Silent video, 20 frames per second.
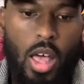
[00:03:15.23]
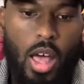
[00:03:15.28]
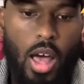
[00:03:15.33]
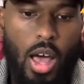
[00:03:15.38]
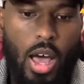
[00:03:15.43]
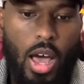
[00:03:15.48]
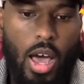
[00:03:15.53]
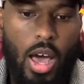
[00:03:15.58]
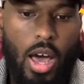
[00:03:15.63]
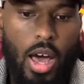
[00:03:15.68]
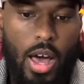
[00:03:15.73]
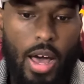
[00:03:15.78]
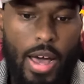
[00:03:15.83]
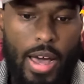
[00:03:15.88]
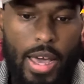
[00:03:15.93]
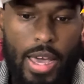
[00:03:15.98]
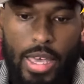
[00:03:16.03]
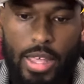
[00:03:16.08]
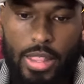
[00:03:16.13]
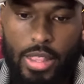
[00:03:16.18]

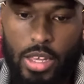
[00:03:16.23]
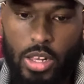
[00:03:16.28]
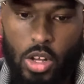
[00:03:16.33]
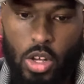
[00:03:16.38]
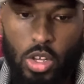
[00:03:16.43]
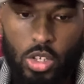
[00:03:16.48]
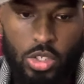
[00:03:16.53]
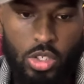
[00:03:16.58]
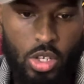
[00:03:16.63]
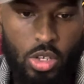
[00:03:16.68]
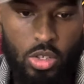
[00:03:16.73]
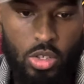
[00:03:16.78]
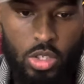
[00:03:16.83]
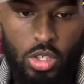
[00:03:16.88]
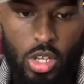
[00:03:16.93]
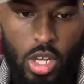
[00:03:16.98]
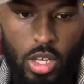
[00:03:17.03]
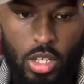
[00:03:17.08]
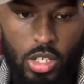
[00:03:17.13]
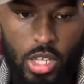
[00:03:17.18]
And then also,
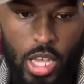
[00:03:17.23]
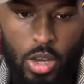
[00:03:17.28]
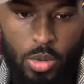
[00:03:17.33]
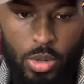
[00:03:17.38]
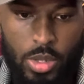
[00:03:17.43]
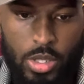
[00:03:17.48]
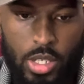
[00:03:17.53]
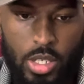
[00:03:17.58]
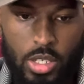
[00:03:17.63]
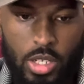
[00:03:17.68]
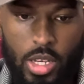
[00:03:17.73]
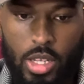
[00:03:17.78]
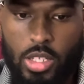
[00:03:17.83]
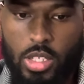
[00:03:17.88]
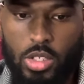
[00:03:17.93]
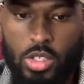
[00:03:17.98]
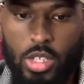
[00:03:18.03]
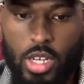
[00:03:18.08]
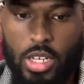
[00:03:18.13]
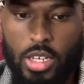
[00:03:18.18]
Dan Quinn said,
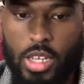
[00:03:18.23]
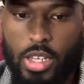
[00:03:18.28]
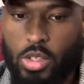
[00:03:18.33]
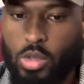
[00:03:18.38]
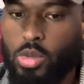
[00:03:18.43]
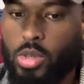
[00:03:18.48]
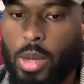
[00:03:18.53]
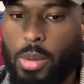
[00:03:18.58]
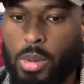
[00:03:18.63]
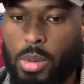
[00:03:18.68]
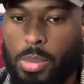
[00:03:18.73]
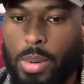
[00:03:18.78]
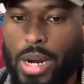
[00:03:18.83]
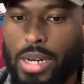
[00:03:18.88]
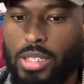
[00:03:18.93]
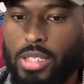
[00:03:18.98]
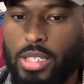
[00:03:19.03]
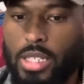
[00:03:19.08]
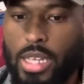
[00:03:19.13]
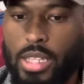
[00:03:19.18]
so Jayden Daniels was able to
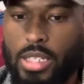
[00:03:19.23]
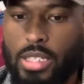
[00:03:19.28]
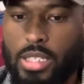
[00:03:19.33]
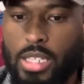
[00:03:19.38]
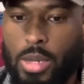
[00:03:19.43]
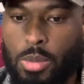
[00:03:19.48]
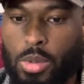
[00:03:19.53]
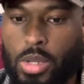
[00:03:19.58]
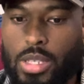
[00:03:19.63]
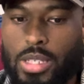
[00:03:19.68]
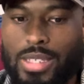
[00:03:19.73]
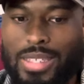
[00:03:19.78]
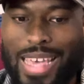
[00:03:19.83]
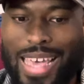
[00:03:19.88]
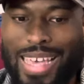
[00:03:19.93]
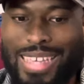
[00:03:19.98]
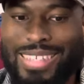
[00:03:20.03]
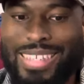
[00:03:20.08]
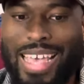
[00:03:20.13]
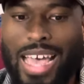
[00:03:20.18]
practice today, and the team will
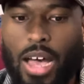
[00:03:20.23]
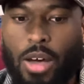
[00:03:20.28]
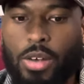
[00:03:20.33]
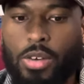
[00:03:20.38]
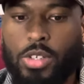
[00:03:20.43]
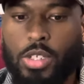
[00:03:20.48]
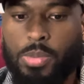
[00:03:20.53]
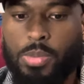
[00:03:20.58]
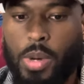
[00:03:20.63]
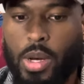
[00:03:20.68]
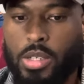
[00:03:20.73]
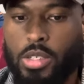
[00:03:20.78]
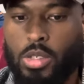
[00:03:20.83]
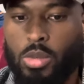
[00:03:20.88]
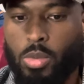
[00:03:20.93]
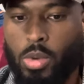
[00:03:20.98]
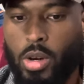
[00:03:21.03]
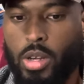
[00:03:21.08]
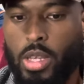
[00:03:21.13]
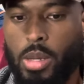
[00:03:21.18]
assess how he responds to the
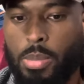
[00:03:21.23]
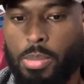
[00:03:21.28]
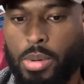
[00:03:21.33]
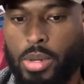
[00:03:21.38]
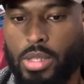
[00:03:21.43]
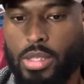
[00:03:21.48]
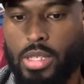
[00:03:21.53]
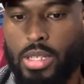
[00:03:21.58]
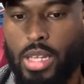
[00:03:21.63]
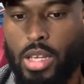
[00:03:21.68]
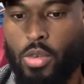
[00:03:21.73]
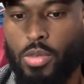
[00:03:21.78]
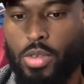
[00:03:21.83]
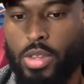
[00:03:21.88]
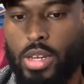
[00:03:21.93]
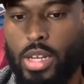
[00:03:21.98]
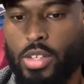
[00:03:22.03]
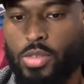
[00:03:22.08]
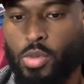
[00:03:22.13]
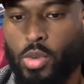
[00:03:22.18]
work he put in today over the
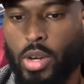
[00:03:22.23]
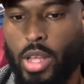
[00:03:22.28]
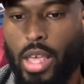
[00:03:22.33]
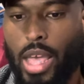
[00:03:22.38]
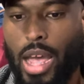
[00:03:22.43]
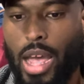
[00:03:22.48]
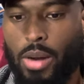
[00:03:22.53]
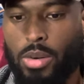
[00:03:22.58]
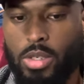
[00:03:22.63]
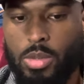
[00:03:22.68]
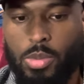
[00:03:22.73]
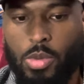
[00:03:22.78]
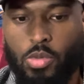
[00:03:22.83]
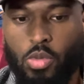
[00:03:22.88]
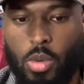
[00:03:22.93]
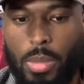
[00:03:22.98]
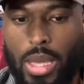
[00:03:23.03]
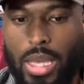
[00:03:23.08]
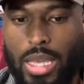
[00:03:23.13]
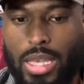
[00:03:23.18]
next 48 hours
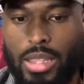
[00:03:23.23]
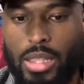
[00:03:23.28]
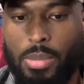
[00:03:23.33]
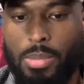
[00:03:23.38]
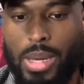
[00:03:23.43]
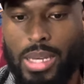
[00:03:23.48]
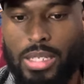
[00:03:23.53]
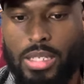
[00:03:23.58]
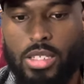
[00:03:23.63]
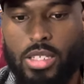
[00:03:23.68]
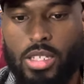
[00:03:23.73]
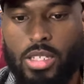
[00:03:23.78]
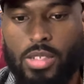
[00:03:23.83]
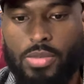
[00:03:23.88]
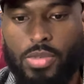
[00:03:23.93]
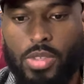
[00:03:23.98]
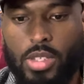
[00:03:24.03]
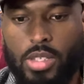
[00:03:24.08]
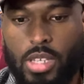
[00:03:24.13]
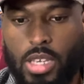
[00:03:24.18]
before making the best decision
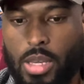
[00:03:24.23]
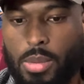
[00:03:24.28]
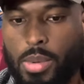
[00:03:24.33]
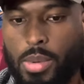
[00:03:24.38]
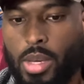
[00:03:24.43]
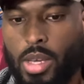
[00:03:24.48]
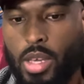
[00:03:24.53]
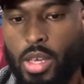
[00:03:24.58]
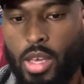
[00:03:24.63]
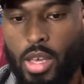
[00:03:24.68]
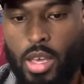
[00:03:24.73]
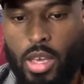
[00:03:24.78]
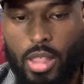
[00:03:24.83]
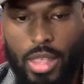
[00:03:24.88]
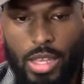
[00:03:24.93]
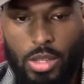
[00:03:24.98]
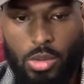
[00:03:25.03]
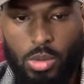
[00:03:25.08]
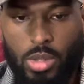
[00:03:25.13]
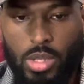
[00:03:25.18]
for the team.
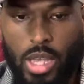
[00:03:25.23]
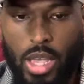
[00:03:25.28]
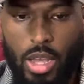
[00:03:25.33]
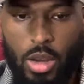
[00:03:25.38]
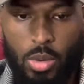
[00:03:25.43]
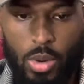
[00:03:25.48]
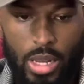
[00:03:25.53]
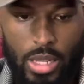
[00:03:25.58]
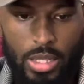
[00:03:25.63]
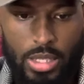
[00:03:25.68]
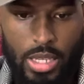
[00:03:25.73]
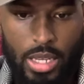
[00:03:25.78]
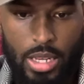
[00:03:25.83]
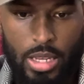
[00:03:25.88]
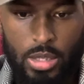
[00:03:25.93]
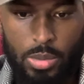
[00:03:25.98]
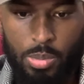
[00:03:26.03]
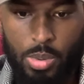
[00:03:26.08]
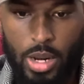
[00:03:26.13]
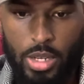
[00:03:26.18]
That's what Dan Quinn said in
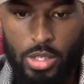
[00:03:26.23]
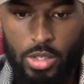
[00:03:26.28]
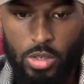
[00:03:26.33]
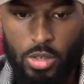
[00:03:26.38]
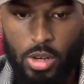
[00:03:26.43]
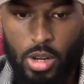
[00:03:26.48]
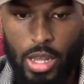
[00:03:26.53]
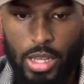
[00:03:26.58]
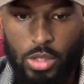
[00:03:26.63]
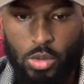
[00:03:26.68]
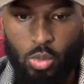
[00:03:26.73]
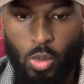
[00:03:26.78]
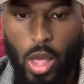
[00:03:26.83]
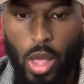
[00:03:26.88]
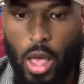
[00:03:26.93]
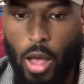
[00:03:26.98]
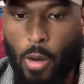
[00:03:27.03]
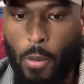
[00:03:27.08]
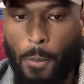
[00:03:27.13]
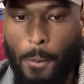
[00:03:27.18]
his presser as
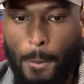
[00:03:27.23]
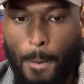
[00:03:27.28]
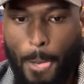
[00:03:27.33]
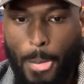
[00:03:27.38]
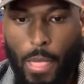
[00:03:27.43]
well.